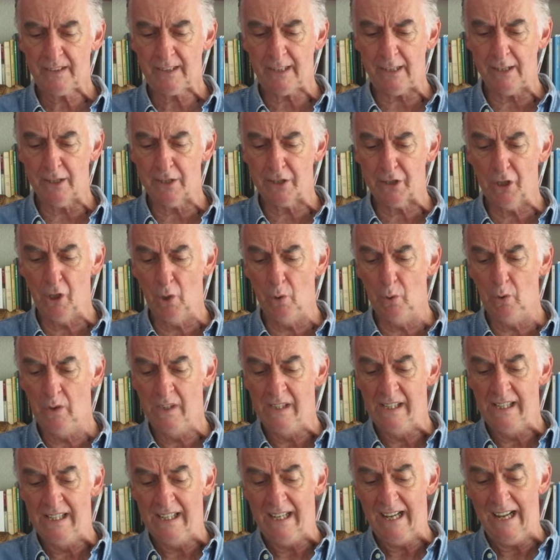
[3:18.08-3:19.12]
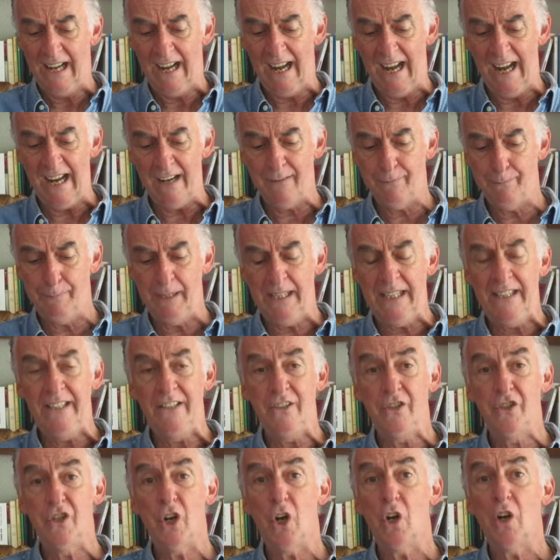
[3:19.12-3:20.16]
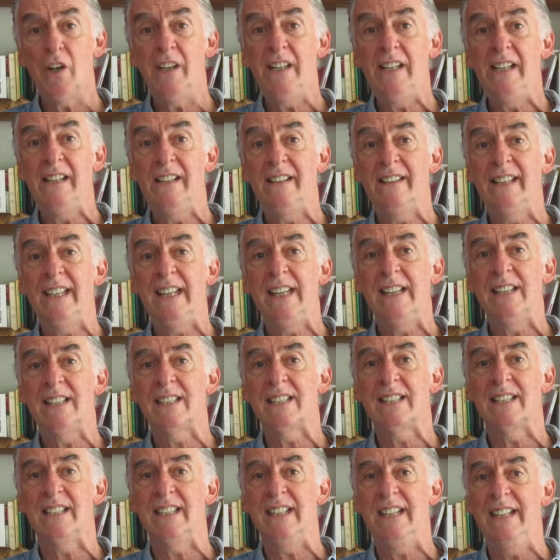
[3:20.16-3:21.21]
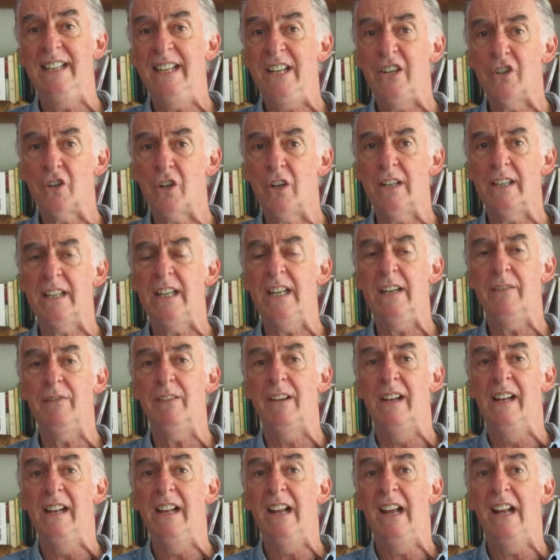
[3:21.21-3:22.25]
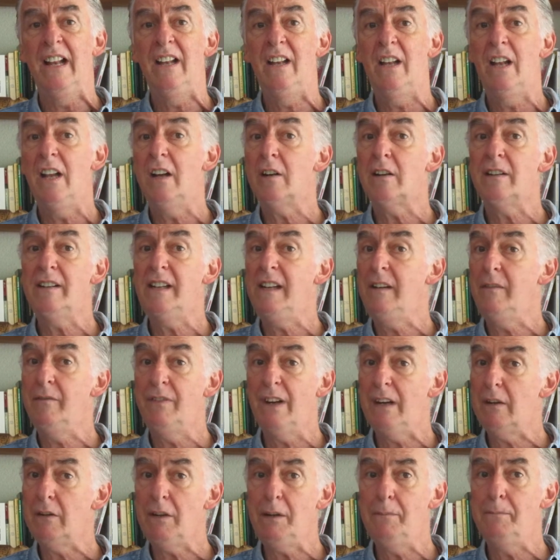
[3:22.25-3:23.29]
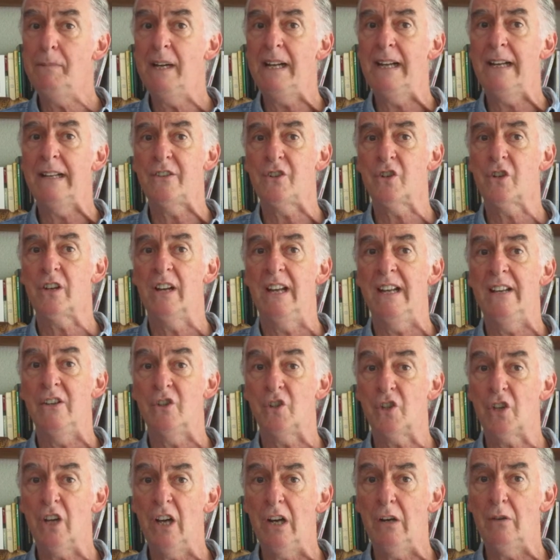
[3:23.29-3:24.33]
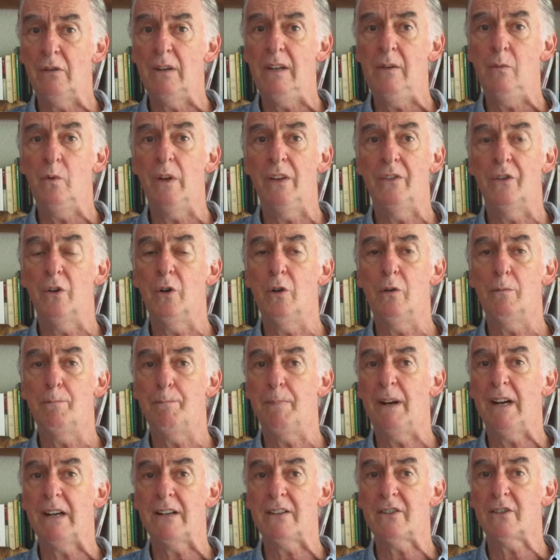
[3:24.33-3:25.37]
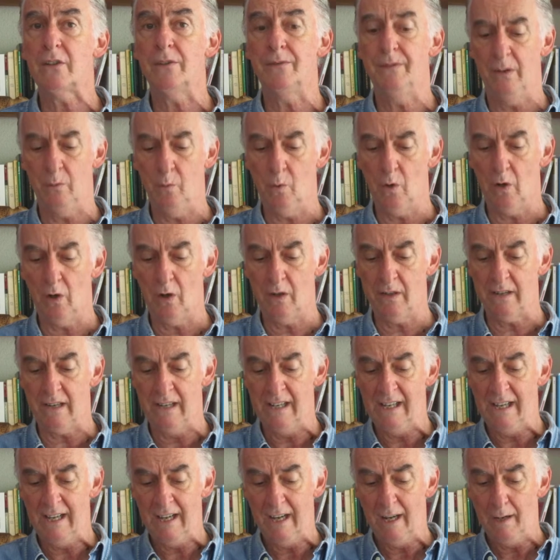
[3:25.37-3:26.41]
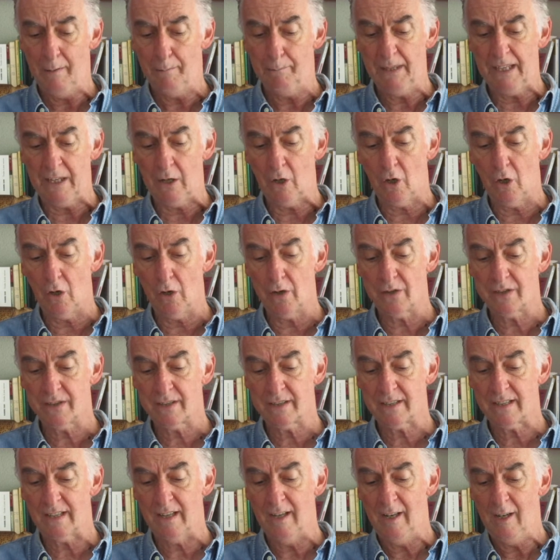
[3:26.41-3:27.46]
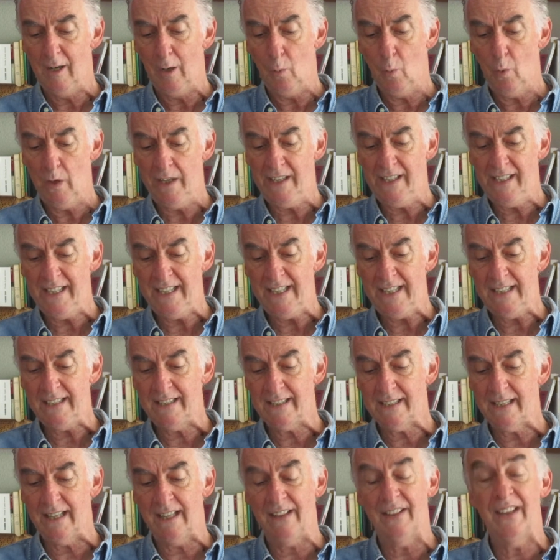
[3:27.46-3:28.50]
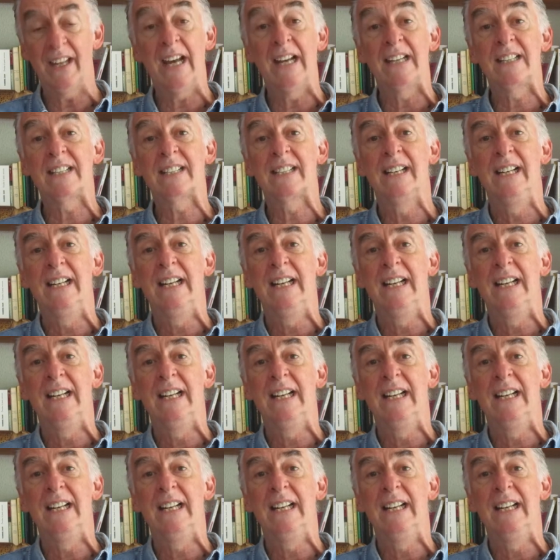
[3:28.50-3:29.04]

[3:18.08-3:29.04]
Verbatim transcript: So I've been joining this initiative and learning very much and sharing with all parts of the world because we need that